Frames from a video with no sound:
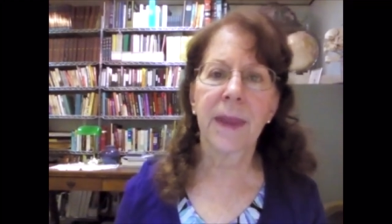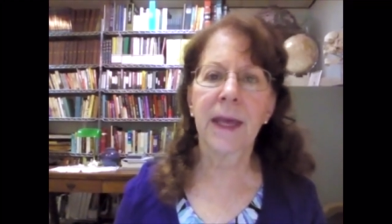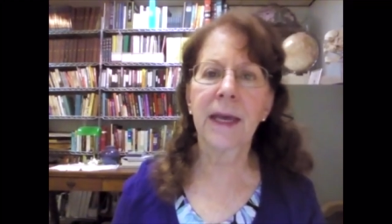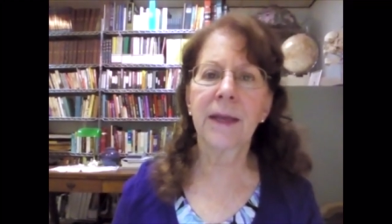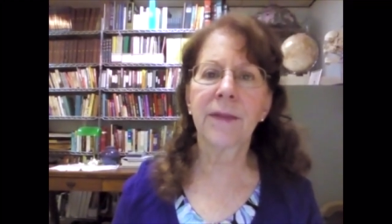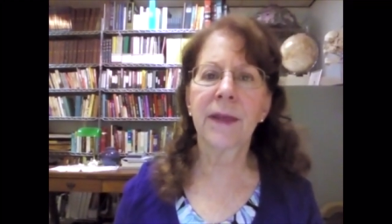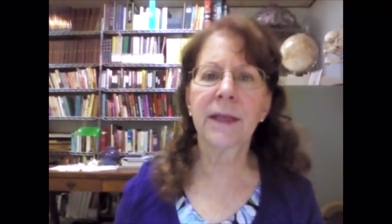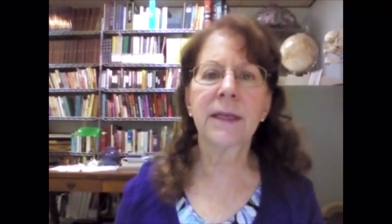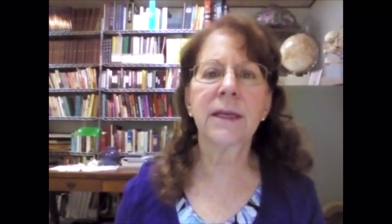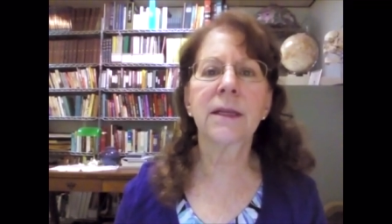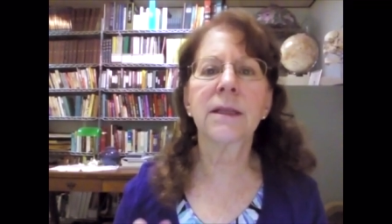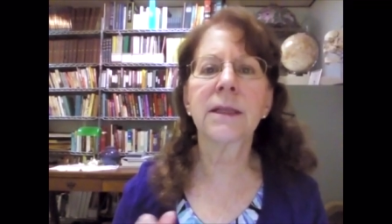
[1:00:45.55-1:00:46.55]
And they
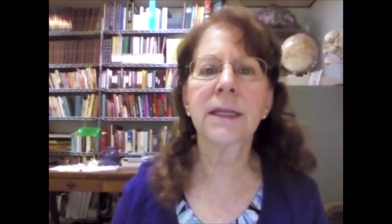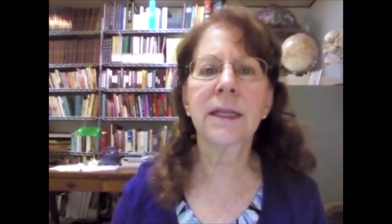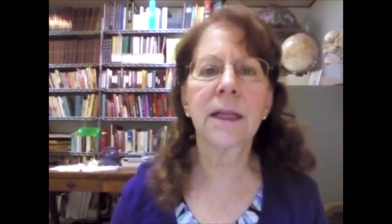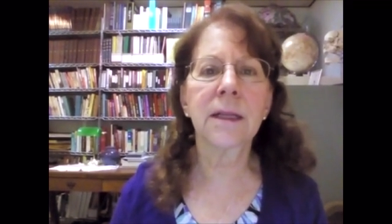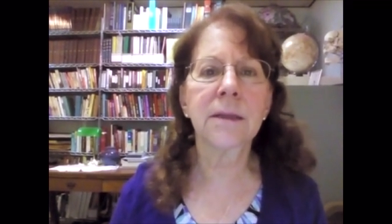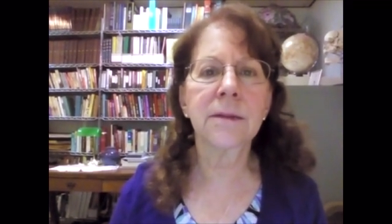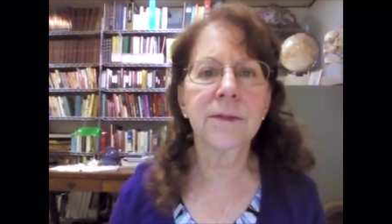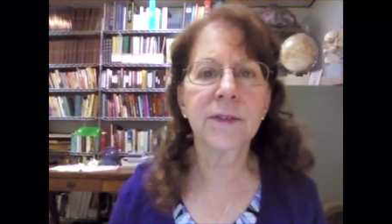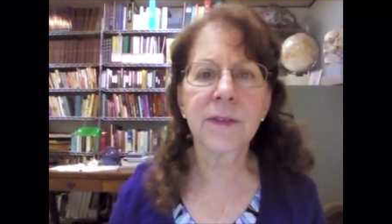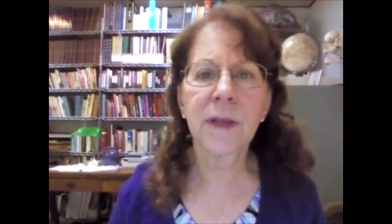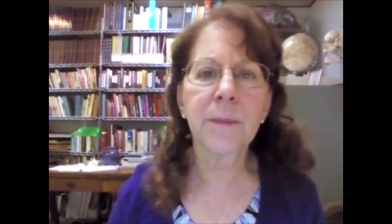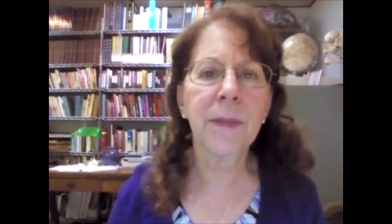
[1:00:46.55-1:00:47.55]
get a little
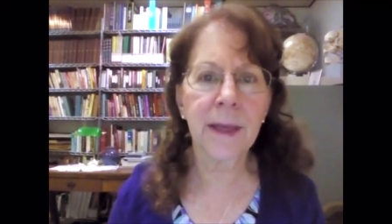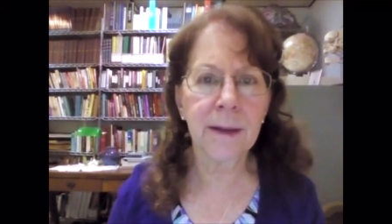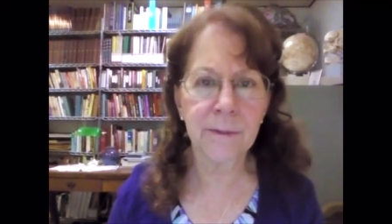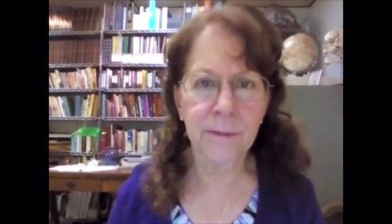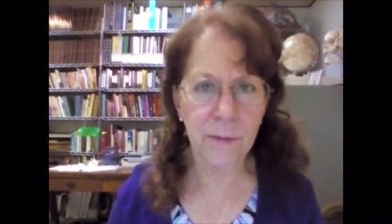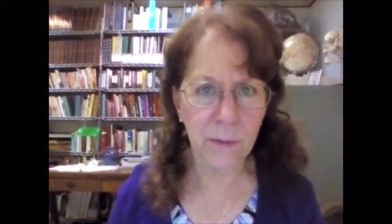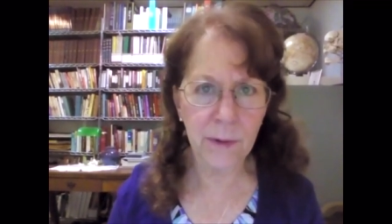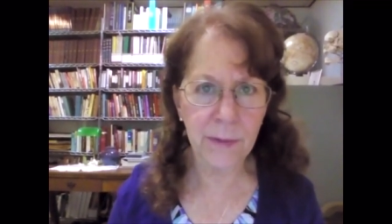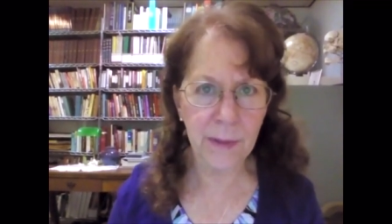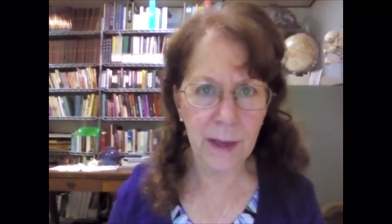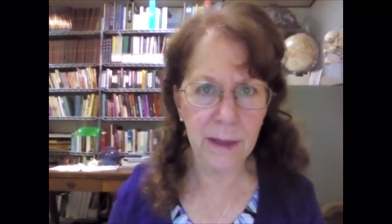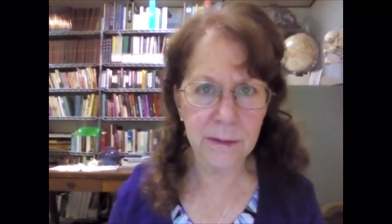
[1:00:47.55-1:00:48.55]
something for
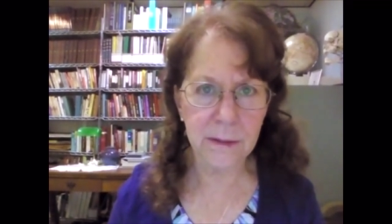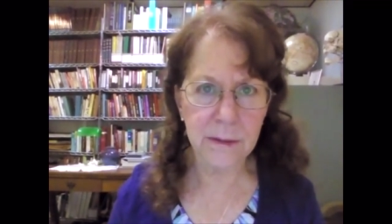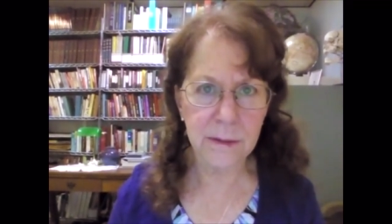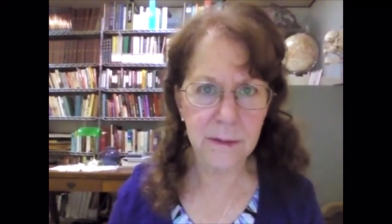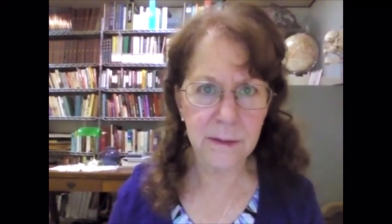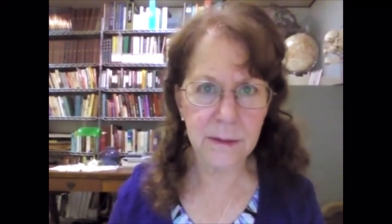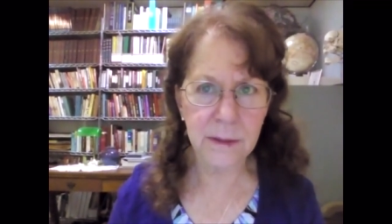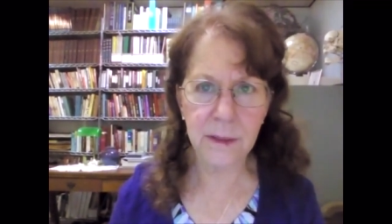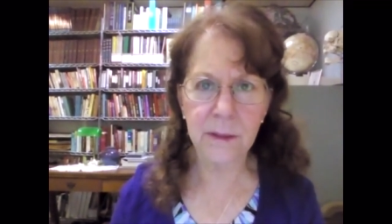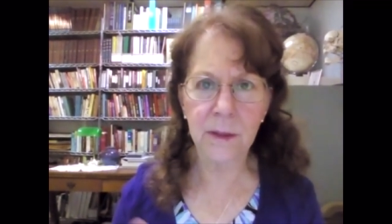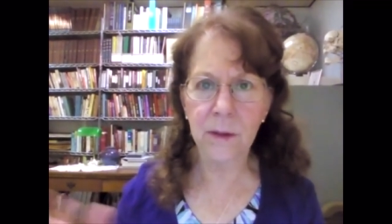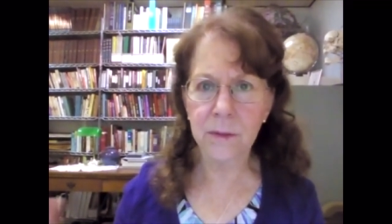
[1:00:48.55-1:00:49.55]
that.
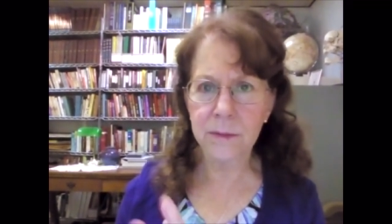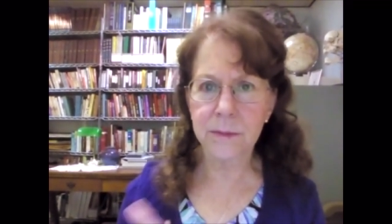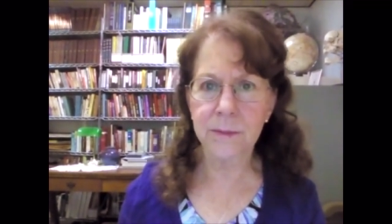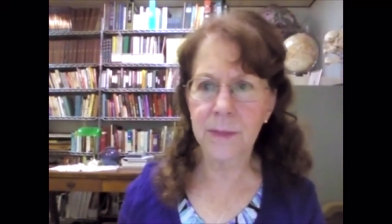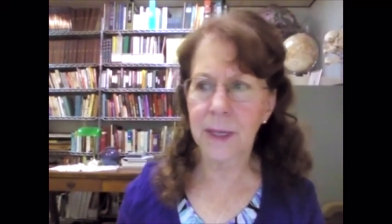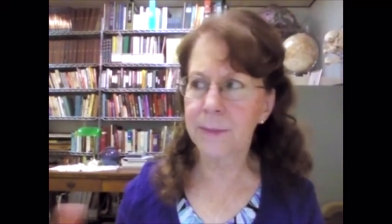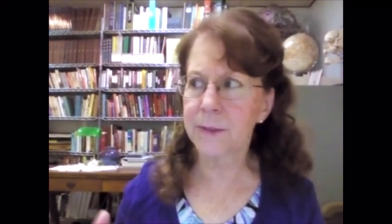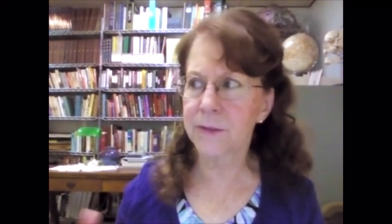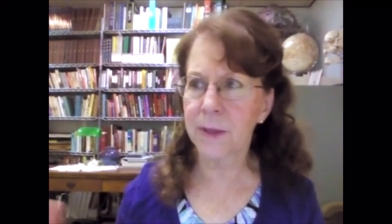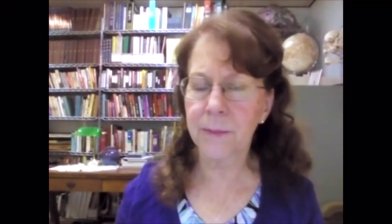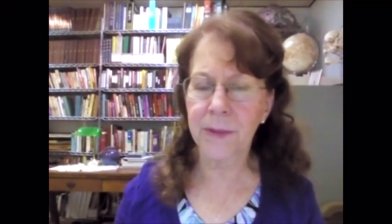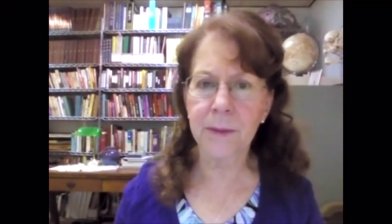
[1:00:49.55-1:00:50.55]
You know, maybe
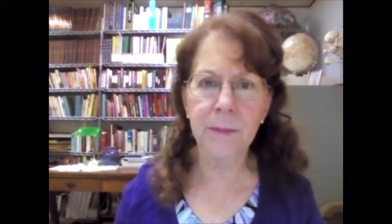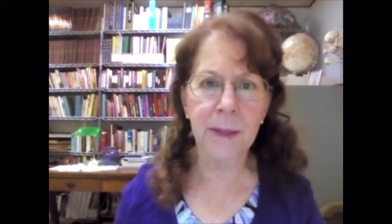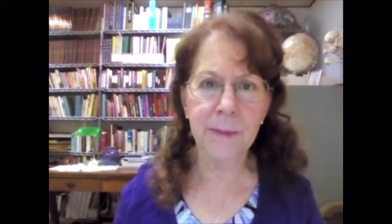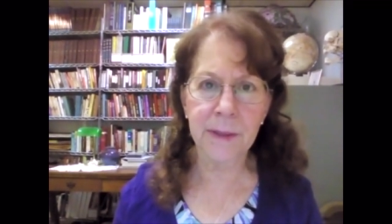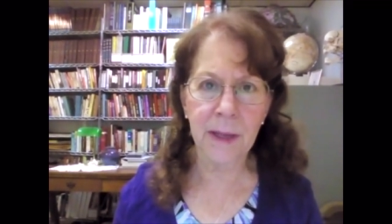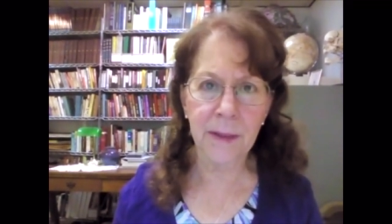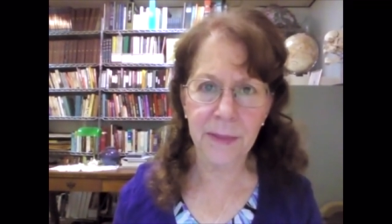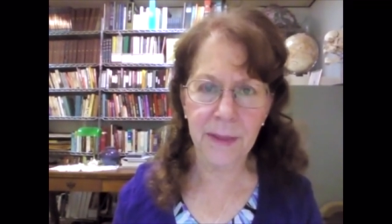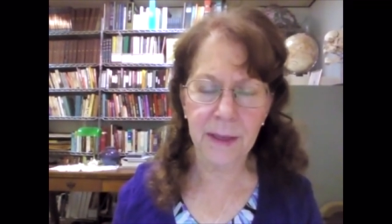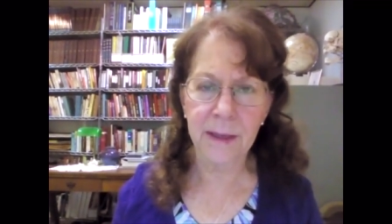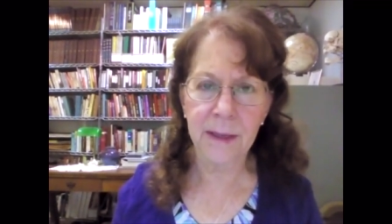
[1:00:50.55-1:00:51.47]
something, maybe nothing.